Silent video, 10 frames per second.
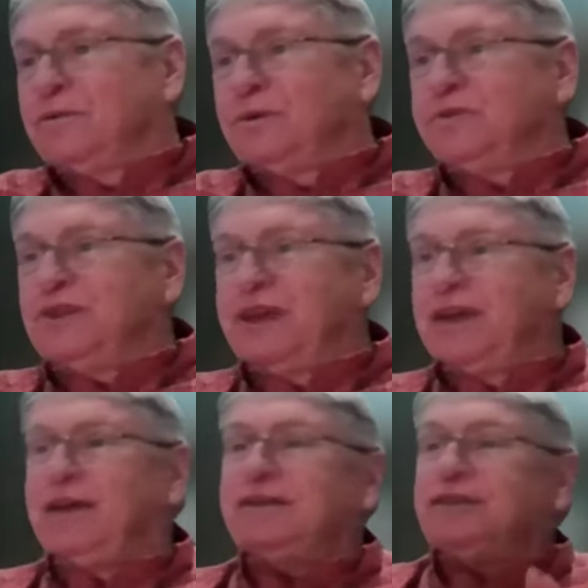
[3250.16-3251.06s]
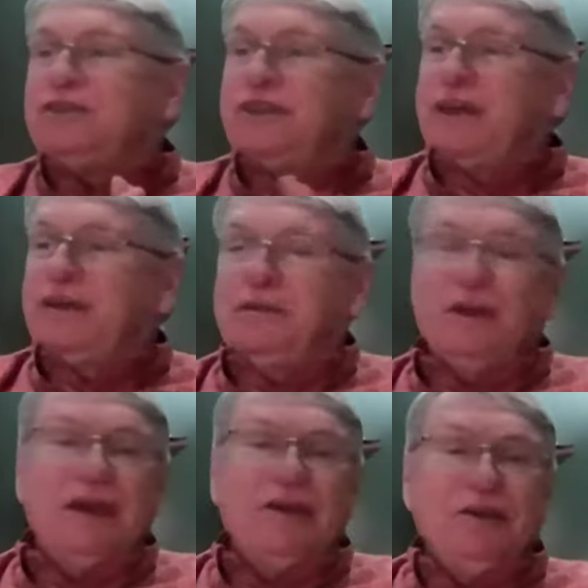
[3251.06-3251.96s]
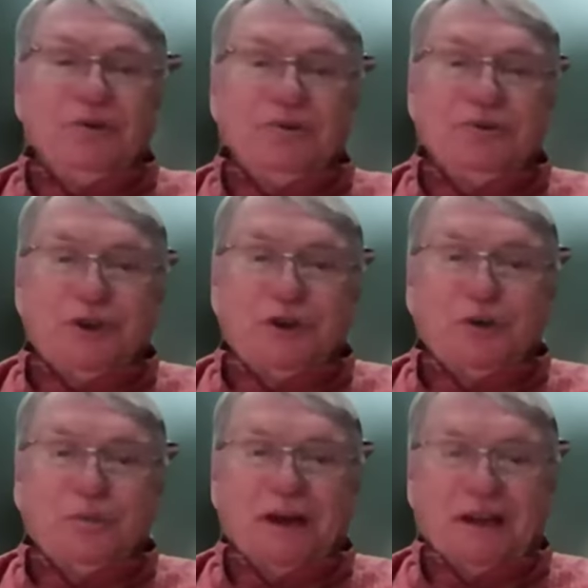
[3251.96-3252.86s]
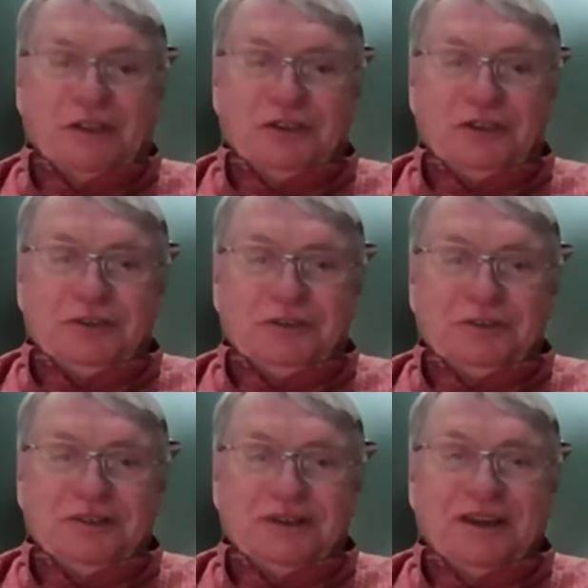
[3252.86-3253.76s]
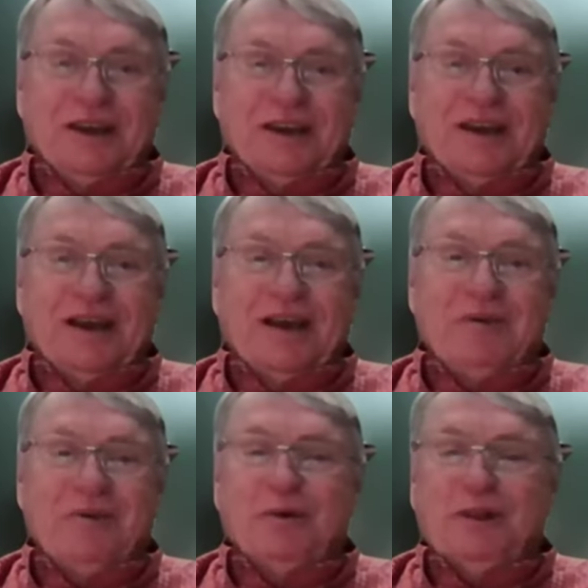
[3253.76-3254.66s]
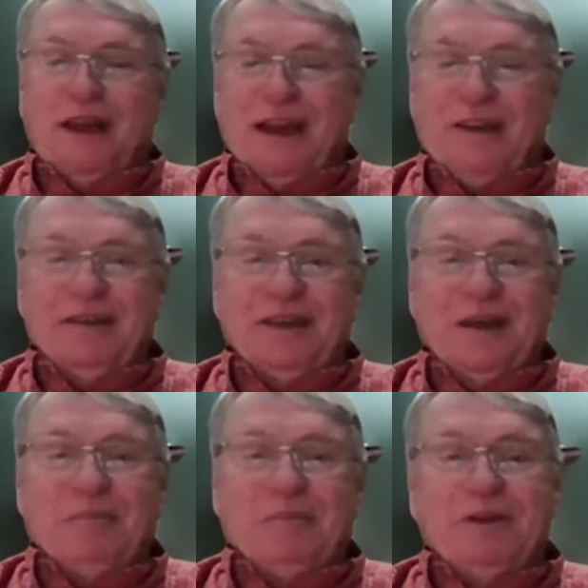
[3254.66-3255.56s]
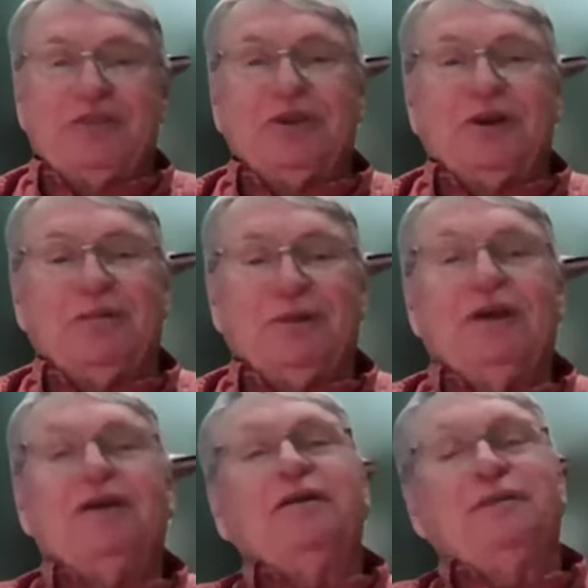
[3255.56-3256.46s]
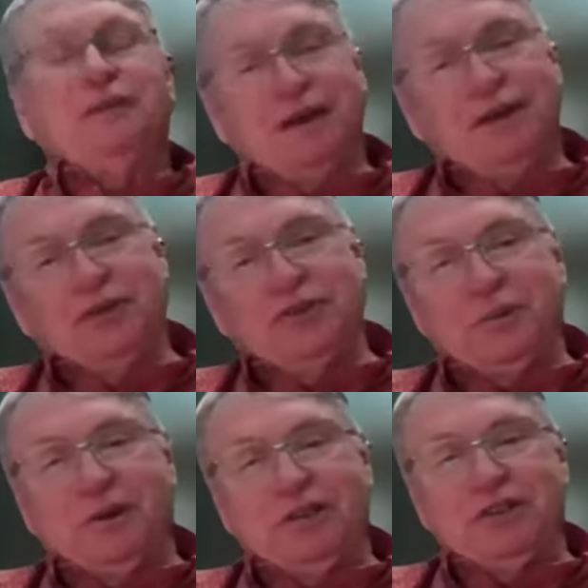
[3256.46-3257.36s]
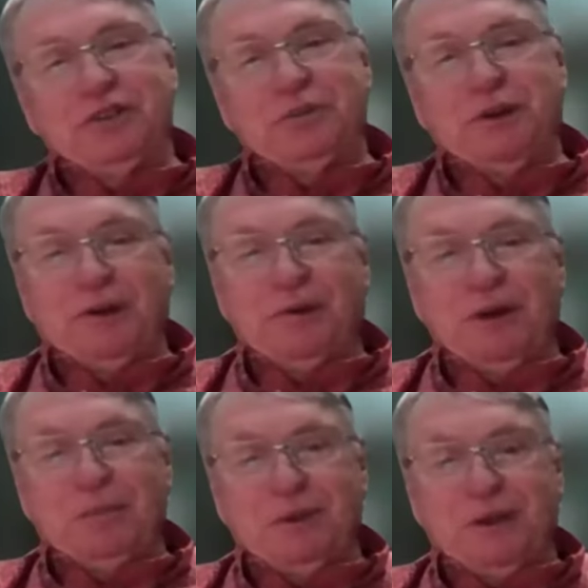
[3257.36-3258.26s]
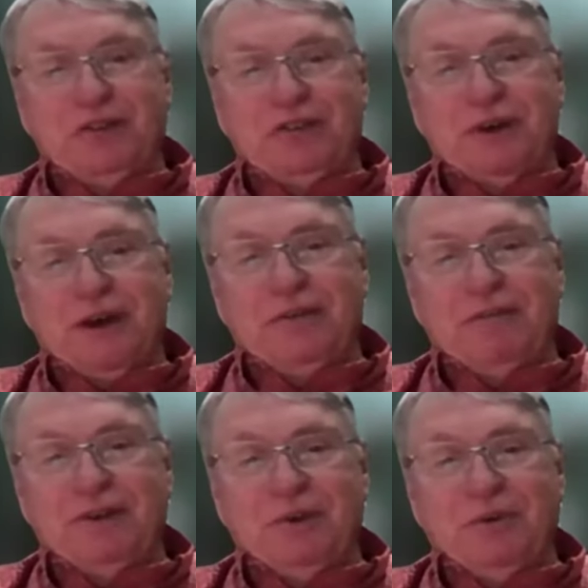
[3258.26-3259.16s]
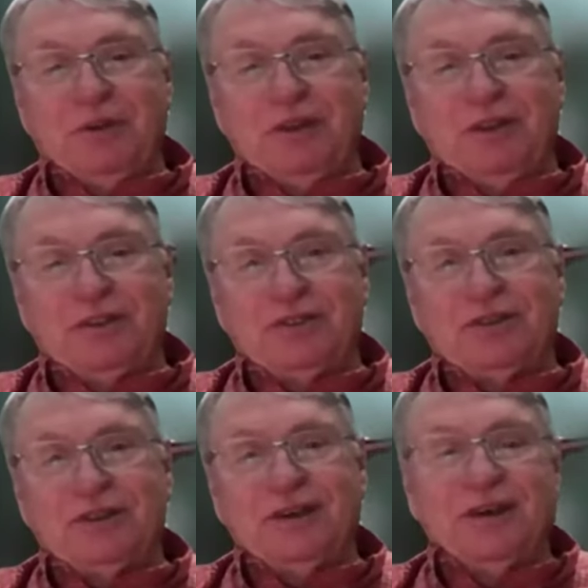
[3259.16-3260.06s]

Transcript: rosanna said thank you so much and i will add to that myself thank you so much it's been a great pleasure having you with us